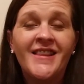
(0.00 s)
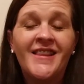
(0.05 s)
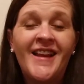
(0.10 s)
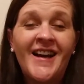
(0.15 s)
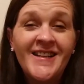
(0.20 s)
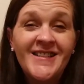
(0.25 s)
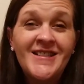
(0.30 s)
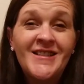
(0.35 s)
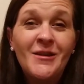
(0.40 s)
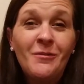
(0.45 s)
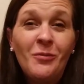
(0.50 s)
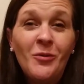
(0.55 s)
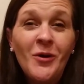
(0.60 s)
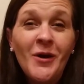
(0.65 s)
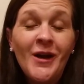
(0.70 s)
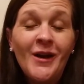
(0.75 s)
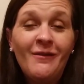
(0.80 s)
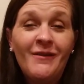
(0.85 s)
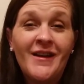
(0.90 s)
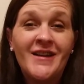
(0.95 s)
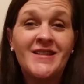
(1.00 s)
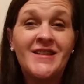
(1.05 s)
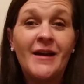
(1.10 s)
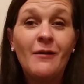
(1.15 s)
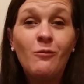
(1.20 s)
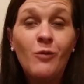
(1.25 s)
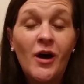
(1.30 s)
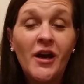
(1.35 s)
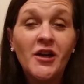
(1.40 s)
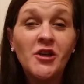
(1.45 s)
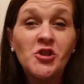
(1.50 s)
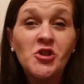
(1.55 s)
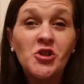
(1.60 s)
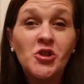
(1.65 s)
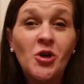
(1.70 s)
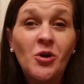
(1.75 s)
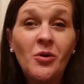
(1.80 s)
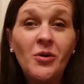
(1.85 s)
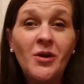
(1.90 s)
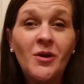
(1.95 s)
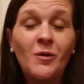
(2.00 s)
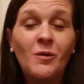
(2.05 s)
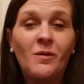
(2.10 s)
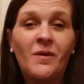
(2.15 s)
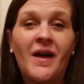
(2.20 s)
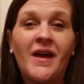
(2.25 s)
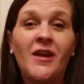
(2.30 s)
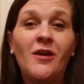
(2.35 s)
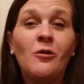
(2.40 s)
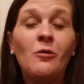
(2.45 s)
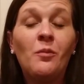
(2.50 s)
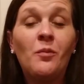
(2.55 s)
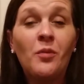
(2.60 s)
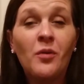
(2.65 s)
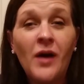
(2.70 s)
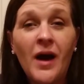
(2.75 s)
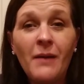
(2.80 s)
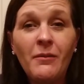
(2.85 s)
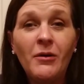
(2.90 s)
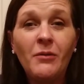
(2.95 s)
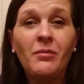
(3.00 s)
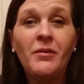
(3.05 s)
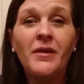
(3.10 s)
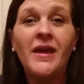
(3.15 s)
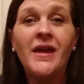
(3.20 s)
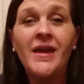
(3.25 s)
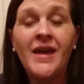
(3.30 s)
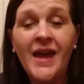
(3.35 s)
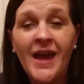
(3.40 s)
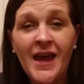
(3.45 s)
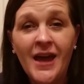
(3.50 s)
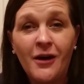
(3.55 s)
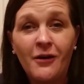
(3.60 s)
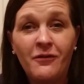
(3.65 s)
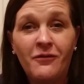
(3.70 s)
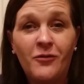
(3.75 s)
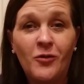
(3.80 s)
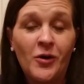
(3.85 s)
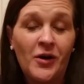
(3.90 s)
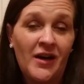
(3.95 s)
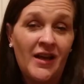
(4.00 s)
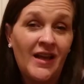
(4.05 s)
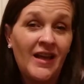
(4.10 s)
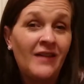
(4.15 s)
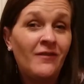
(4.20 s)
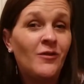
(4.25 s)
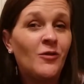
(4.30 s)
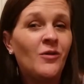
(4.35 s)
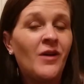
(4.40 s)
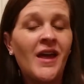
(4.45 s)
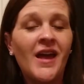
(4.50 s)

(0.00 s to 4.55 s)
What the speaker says: That's the point of this. I want to show you that you probably can't afford it. If you